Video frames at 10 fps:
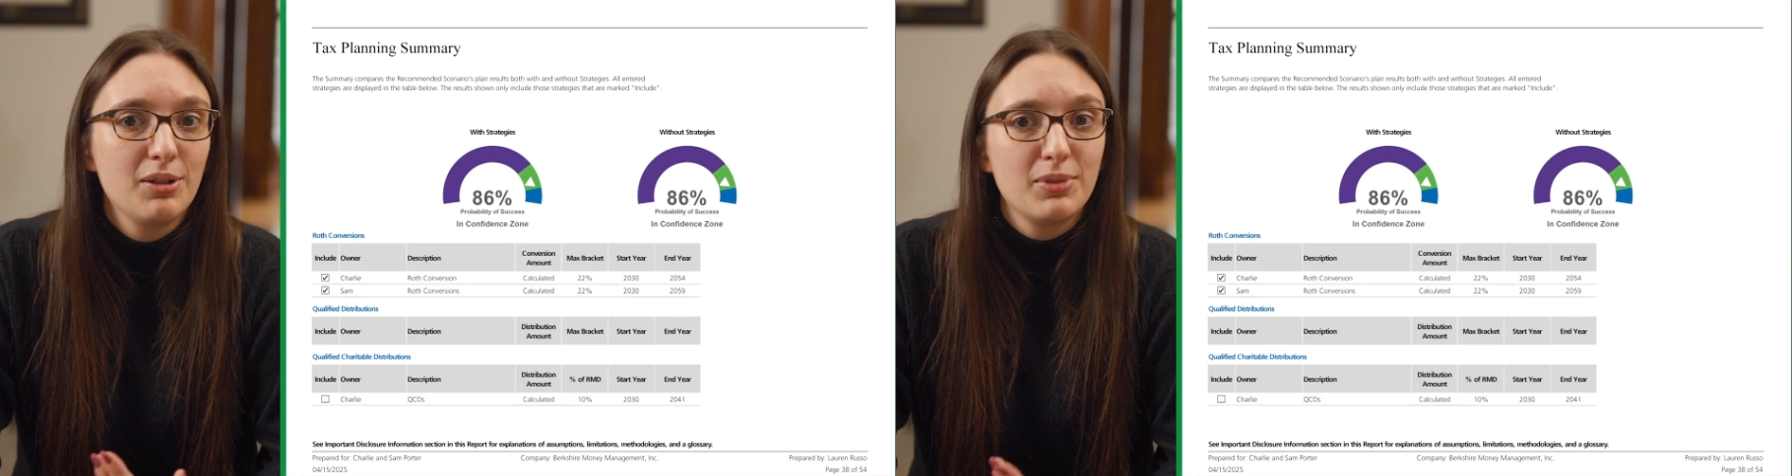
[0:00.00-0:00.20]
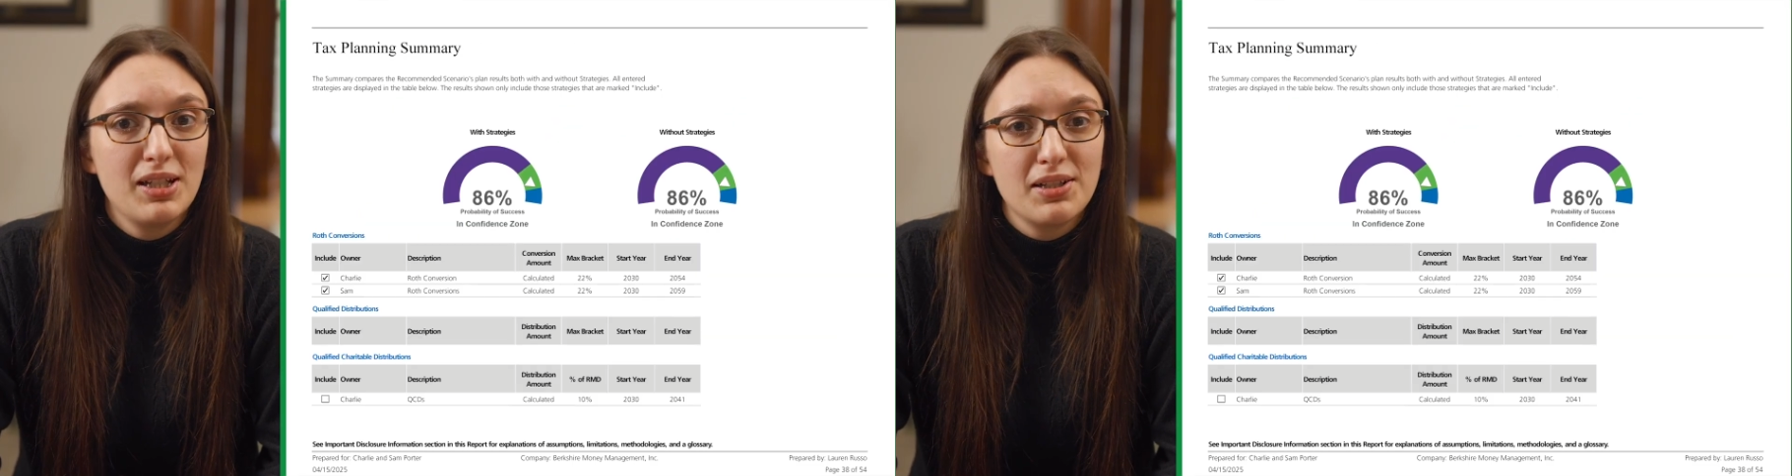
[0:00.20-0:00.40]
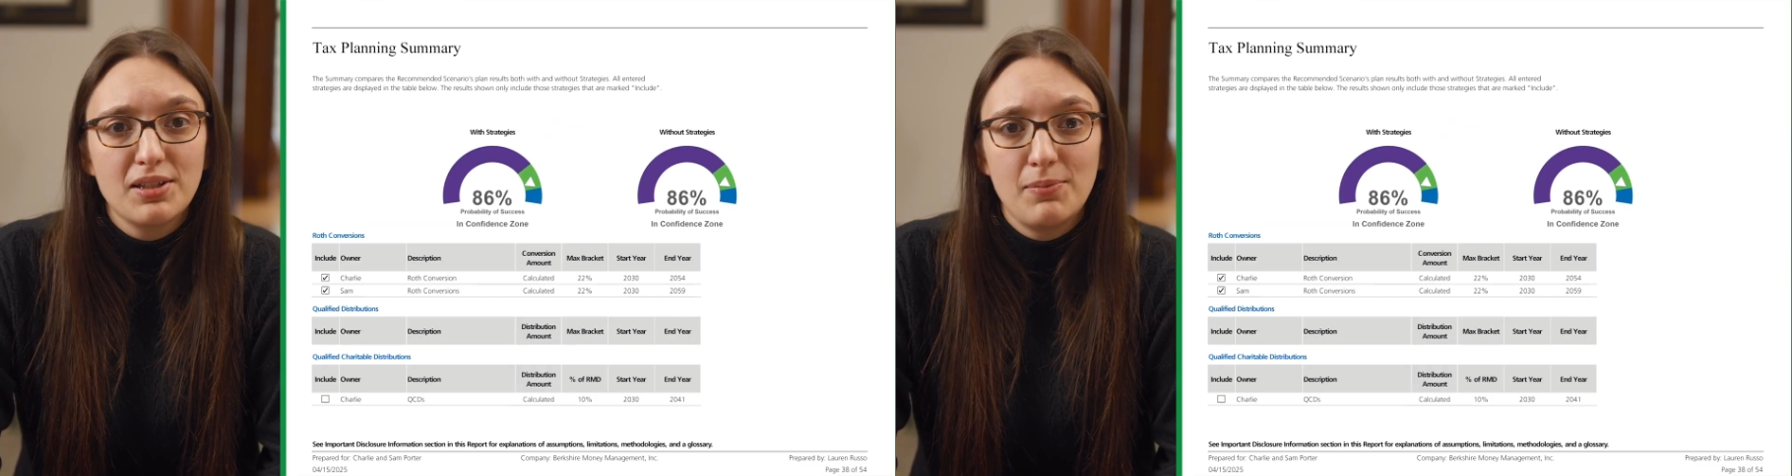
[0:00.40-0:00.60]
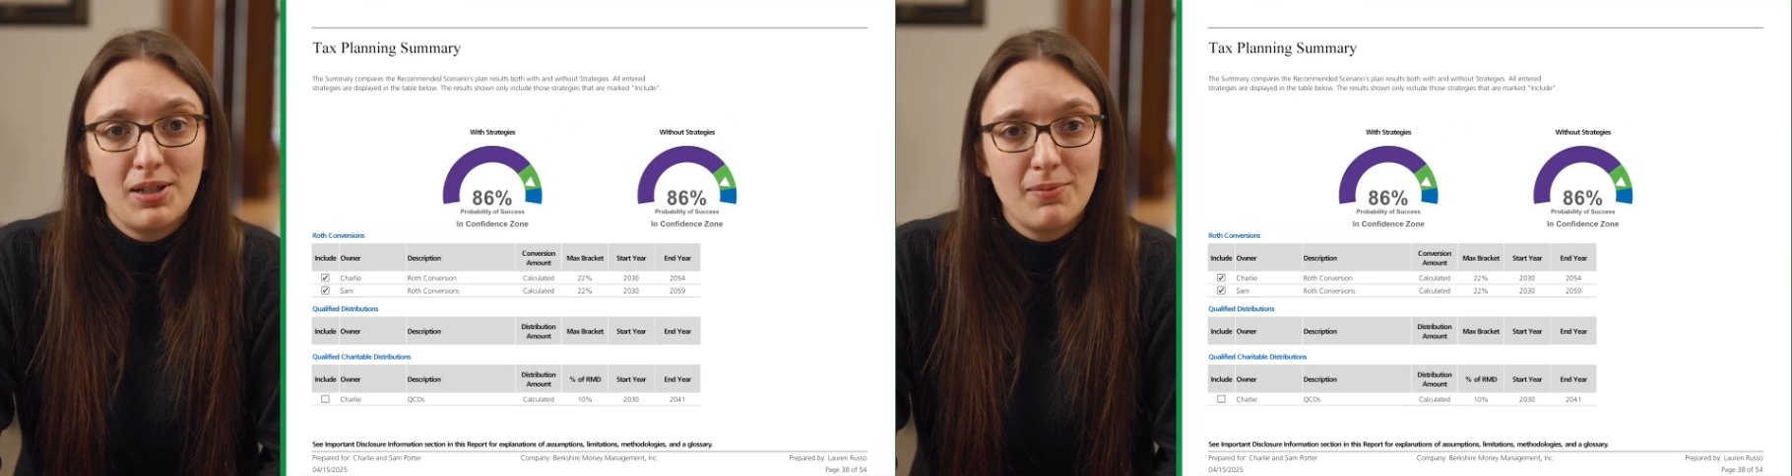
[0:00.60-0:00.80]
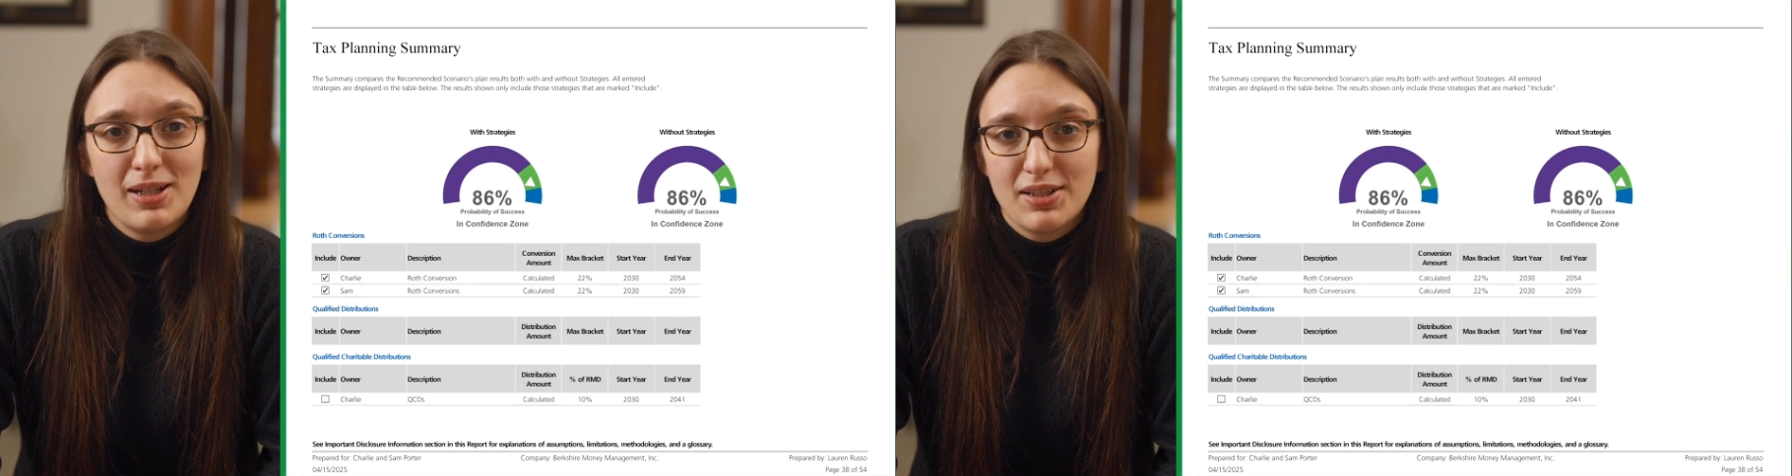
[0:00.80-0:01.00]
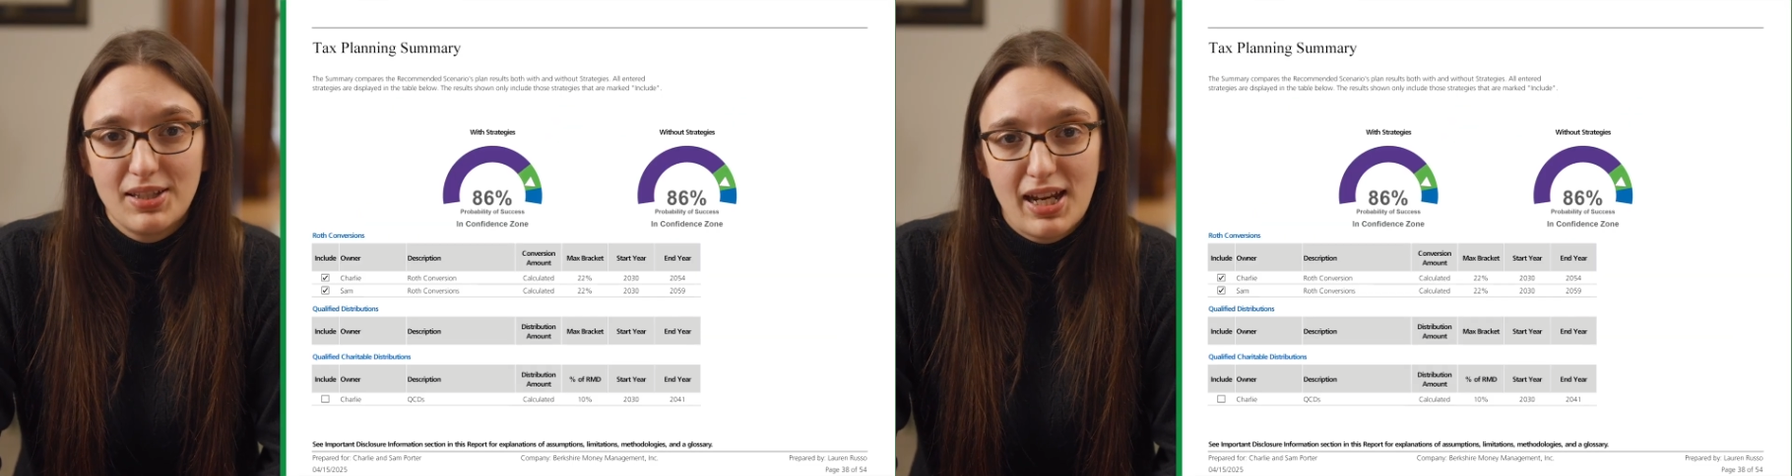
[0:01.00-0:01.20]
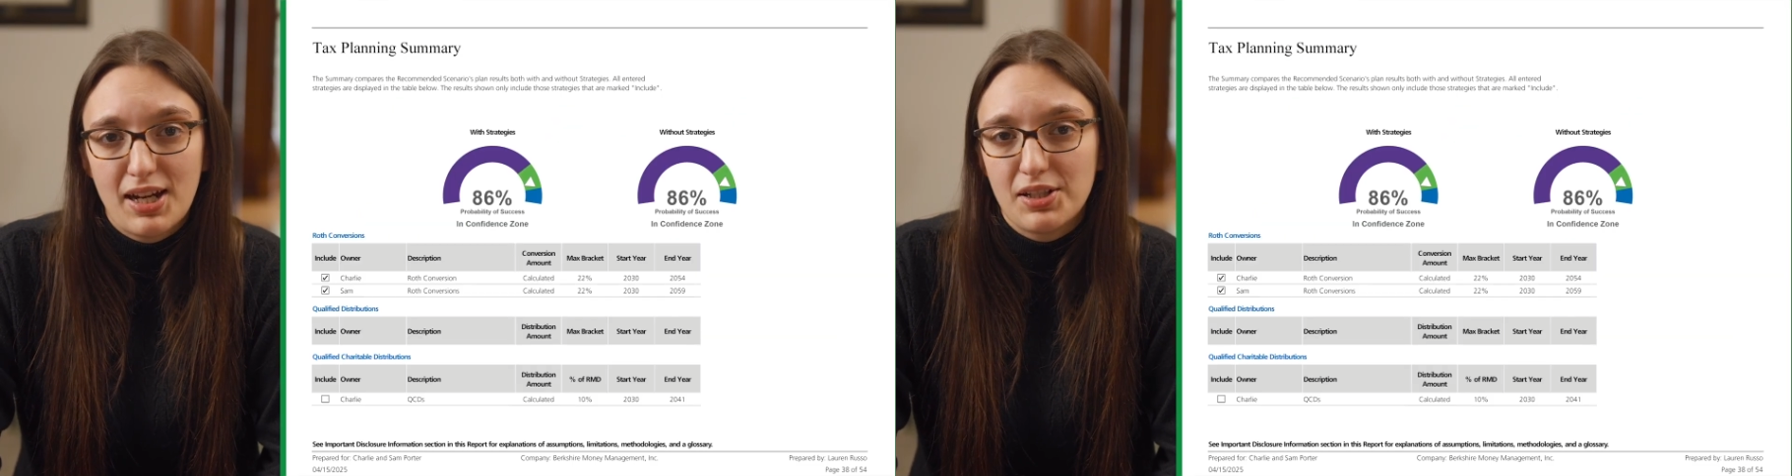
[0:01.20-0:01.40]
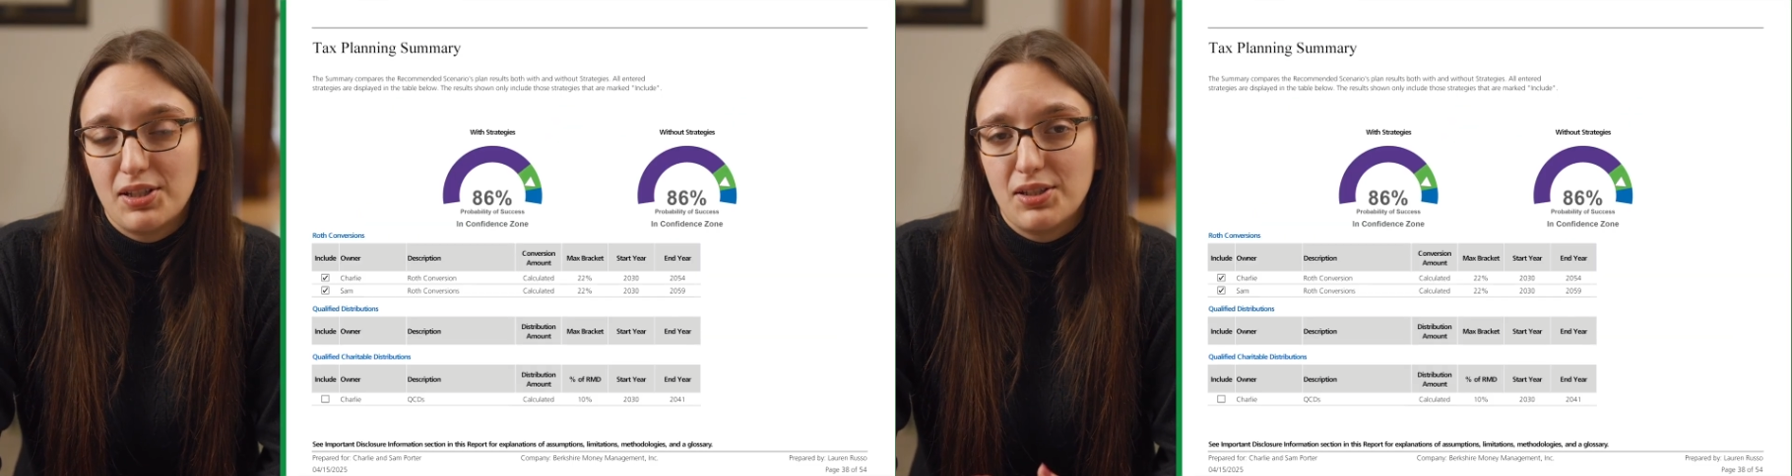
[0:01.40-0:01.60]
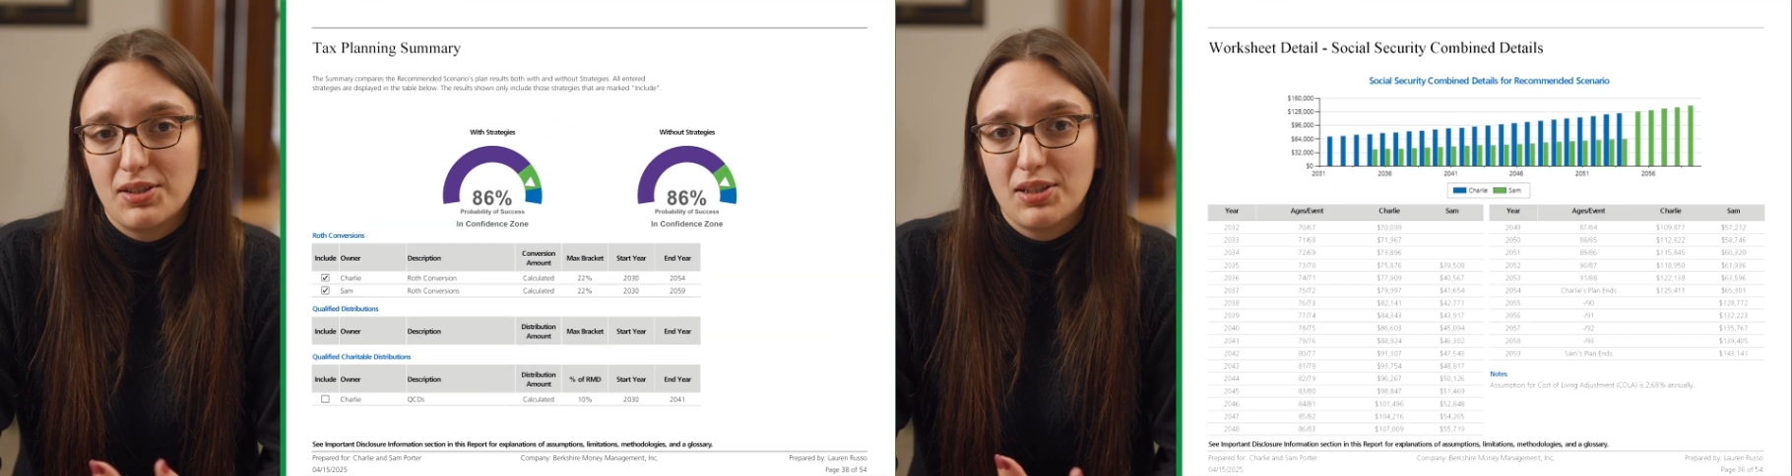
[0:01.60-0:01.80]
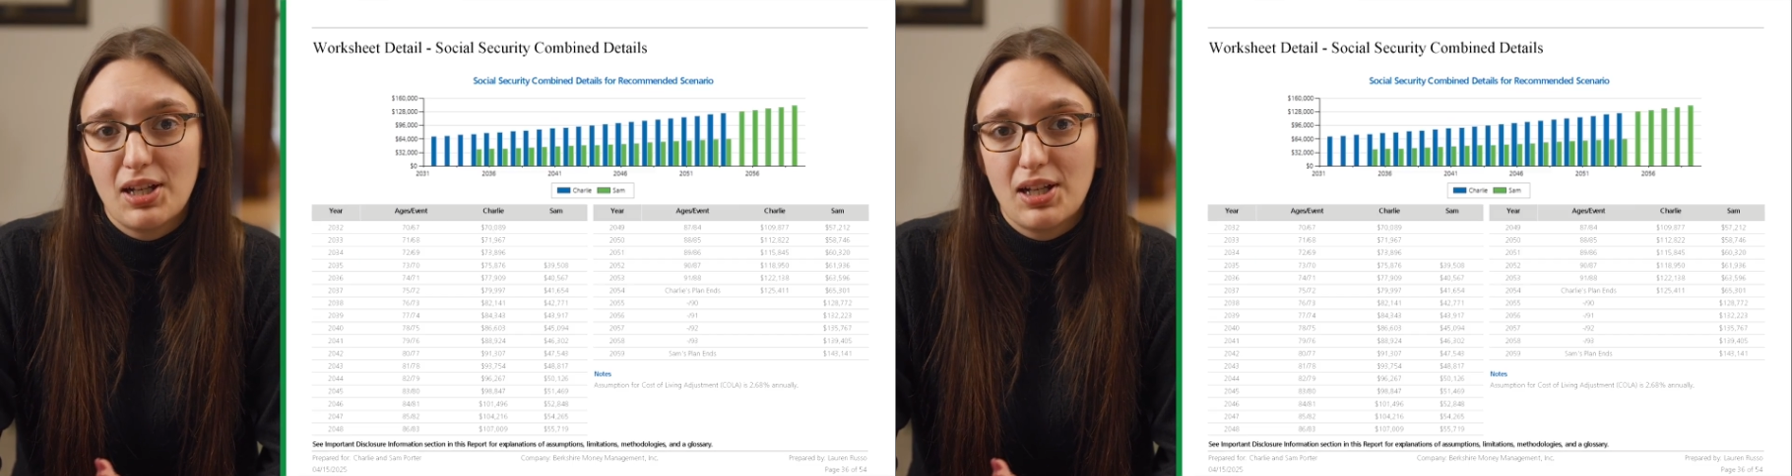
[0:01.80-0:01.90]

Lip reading: plans to minimize taxes,